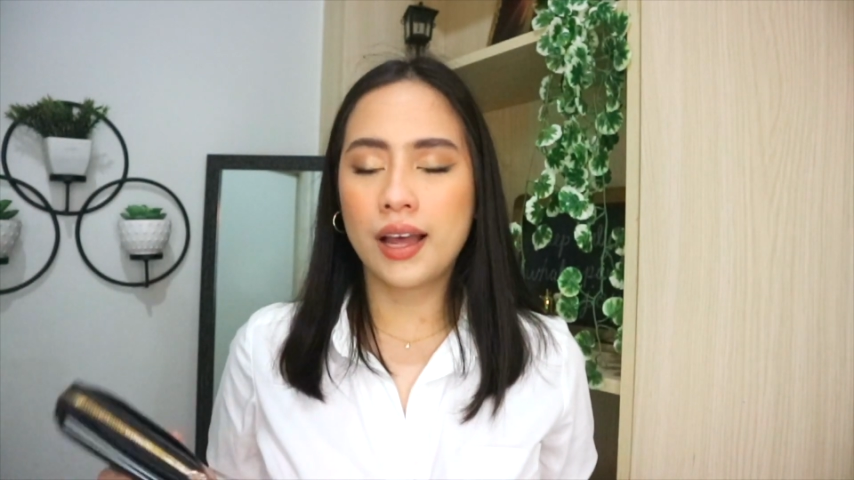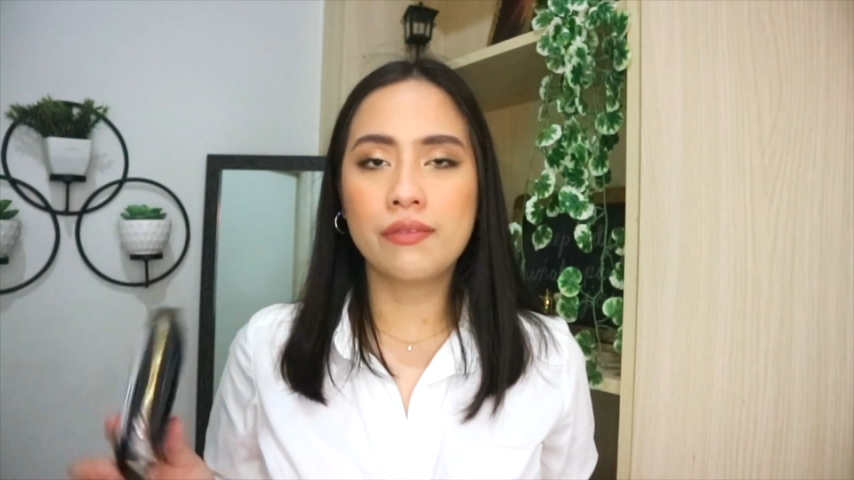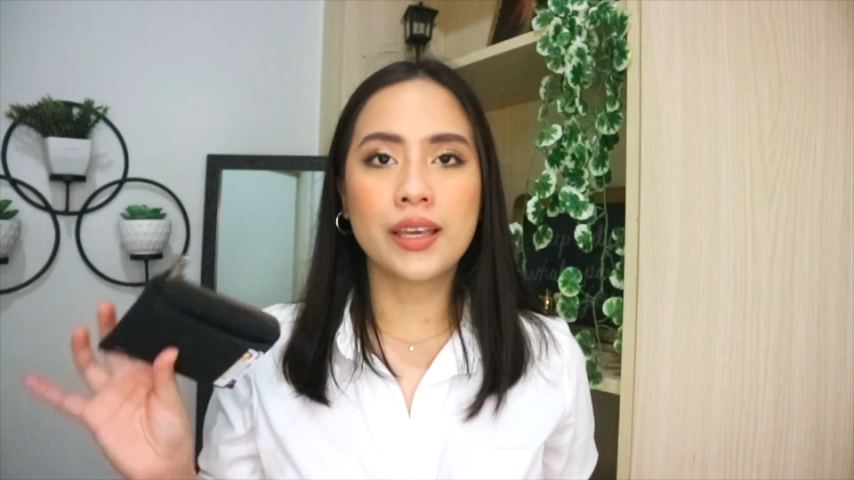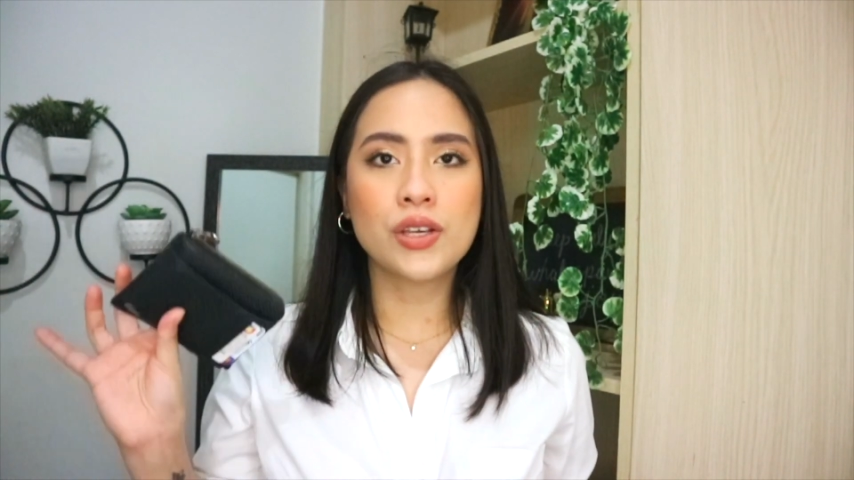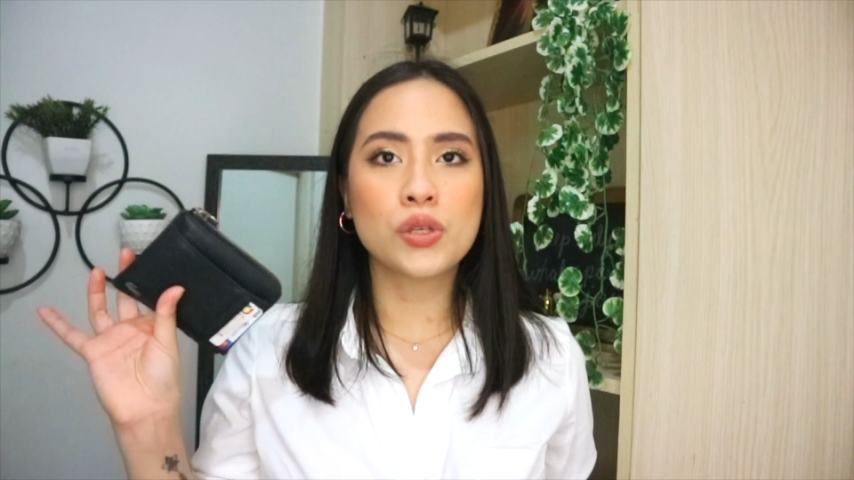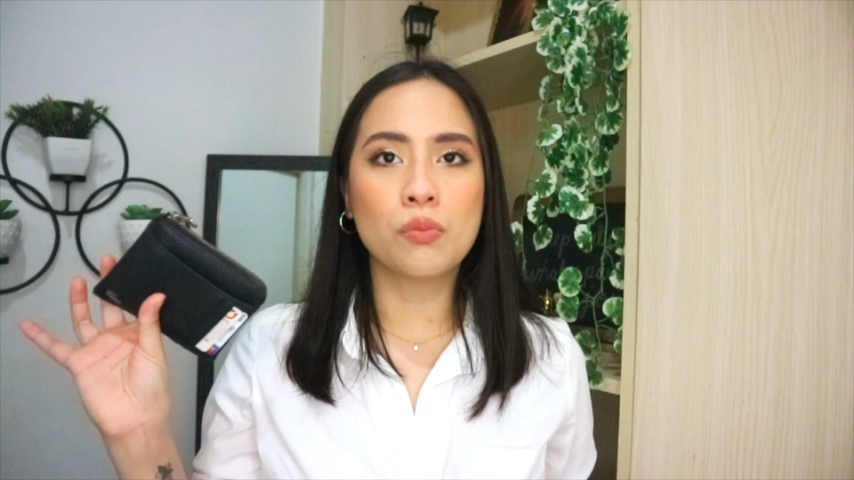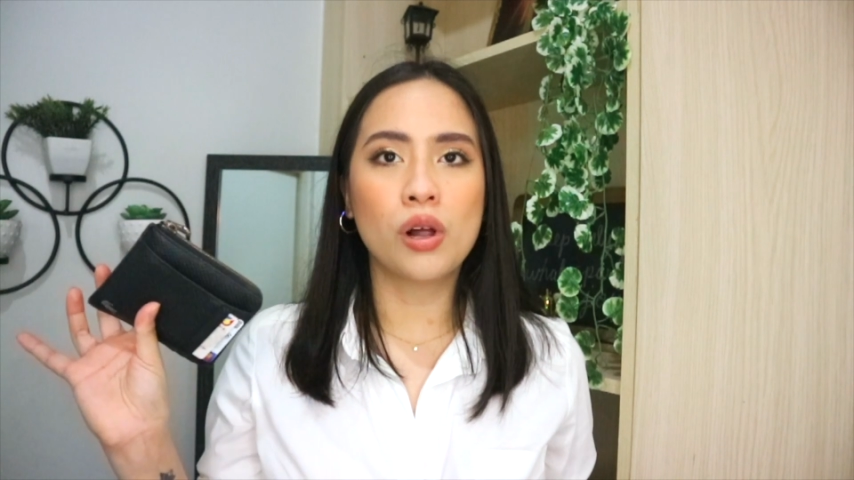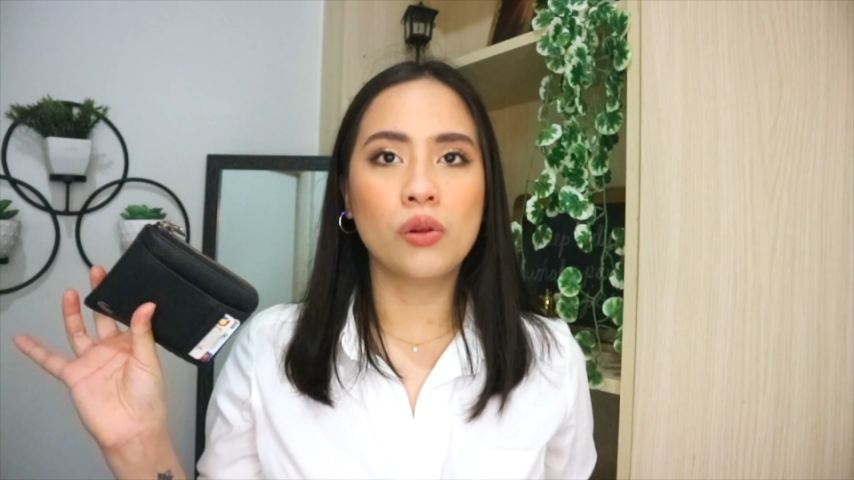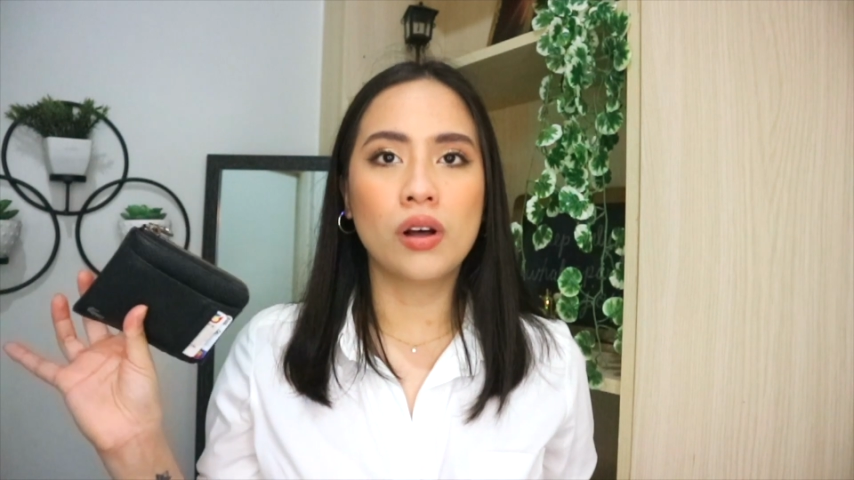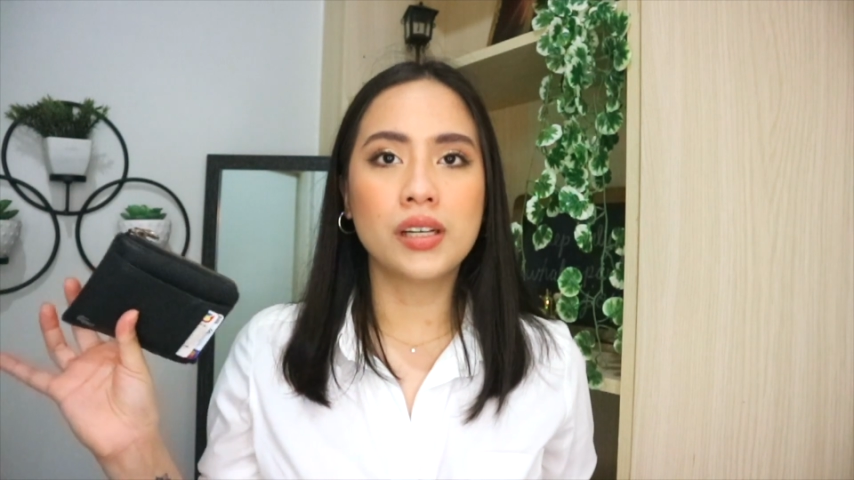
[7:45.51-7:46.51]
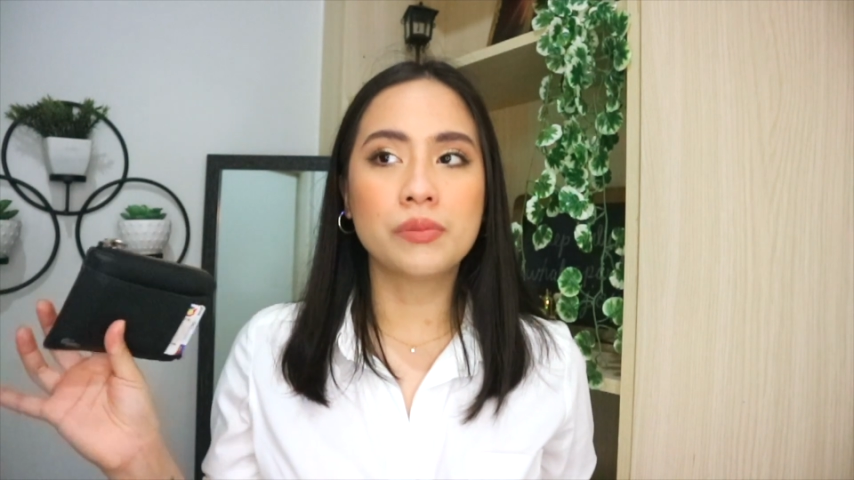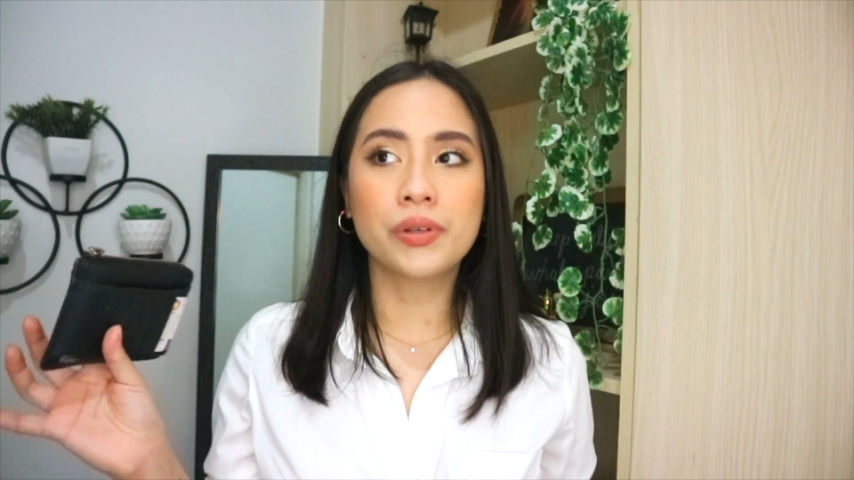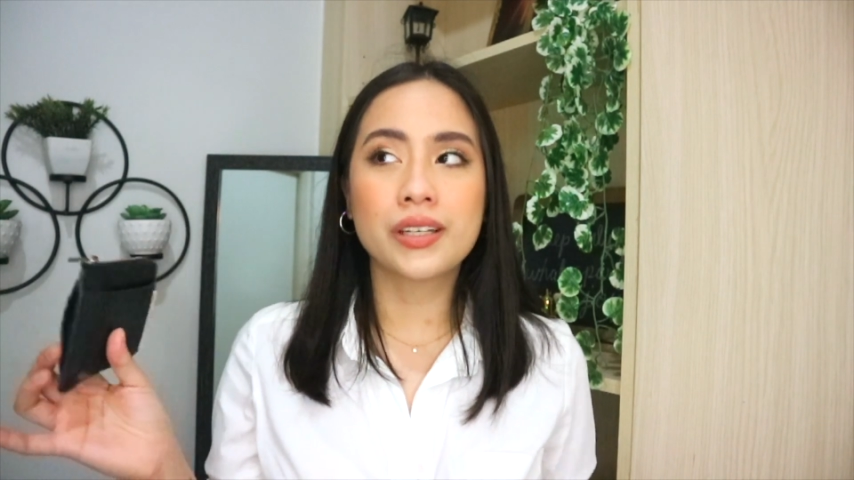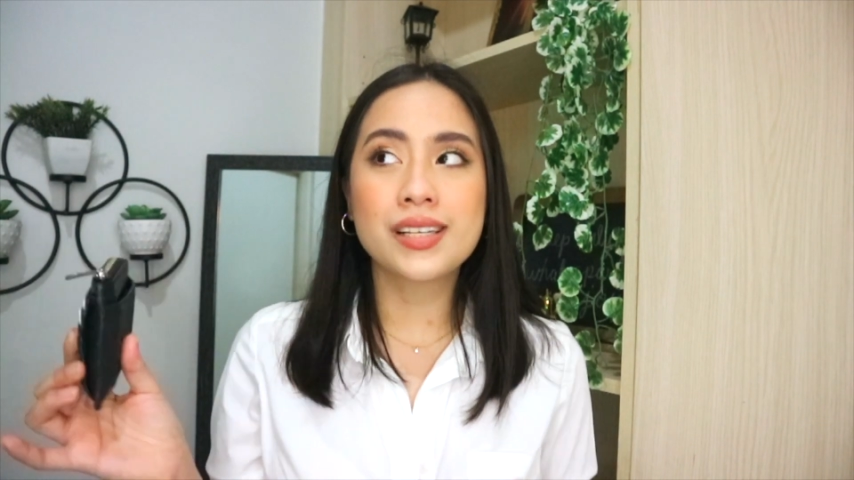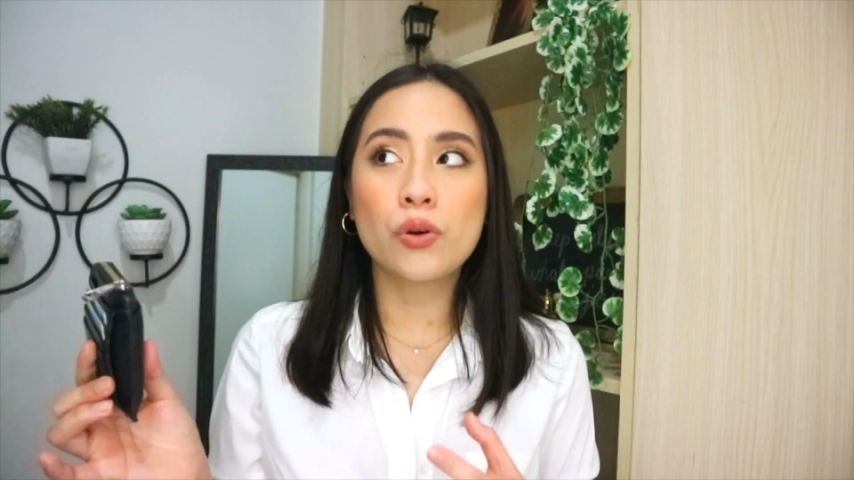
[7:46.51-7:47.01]
having a small wallet
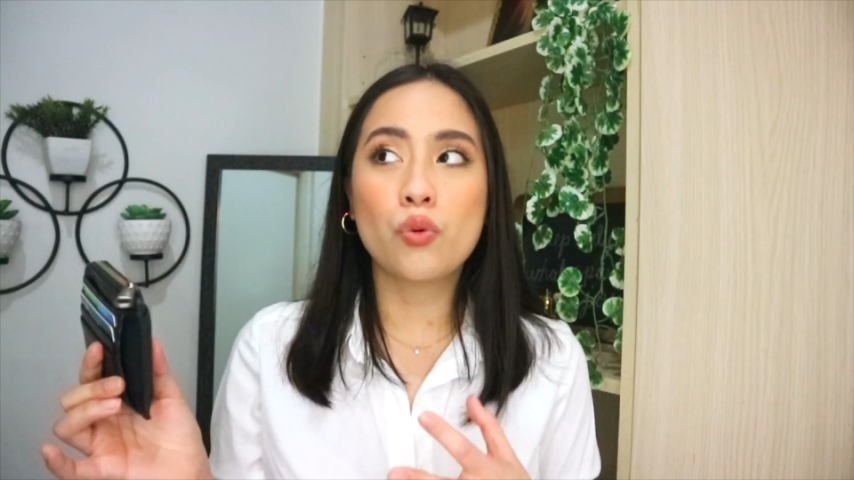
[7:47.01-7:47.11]
because